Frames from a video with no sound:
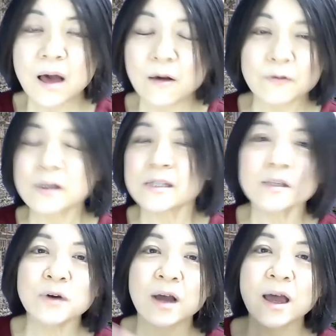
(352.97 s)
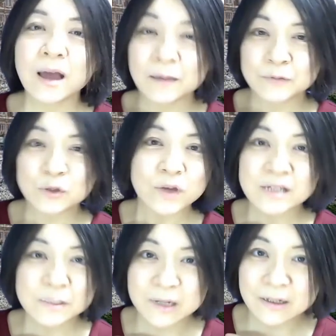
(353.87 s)
first of all, I have no
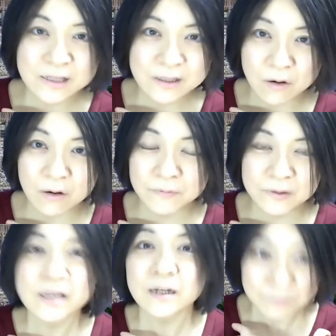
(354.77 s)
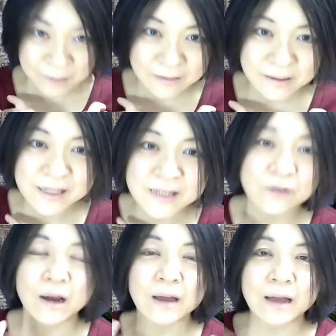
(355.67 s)
experience of legal practice,
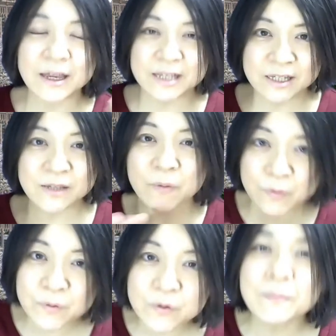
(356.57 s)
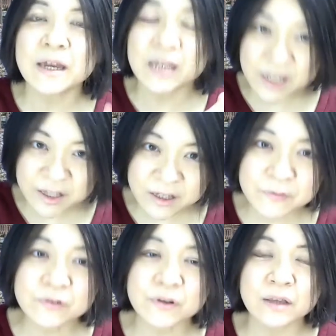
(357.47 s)
so I just, through my
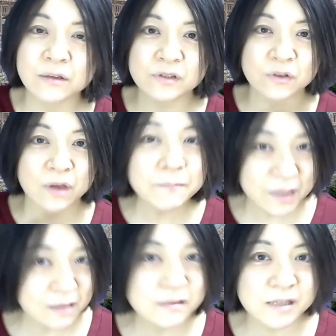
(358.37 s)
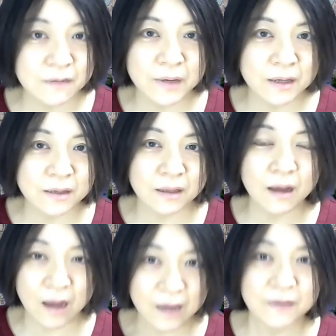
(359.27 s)
interview and also empirical survey,
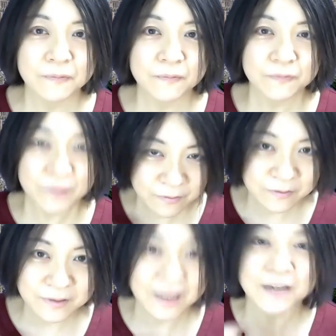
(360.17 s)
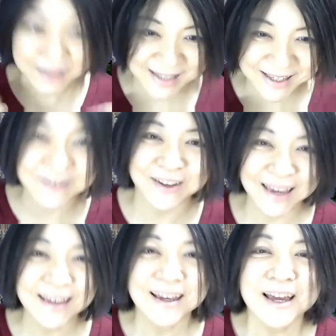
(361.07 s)
I feel like this,
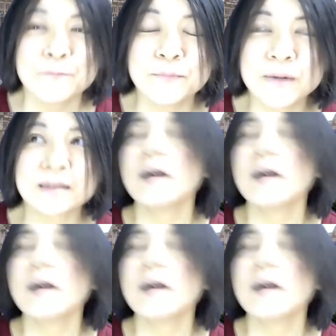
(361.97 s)
okay? But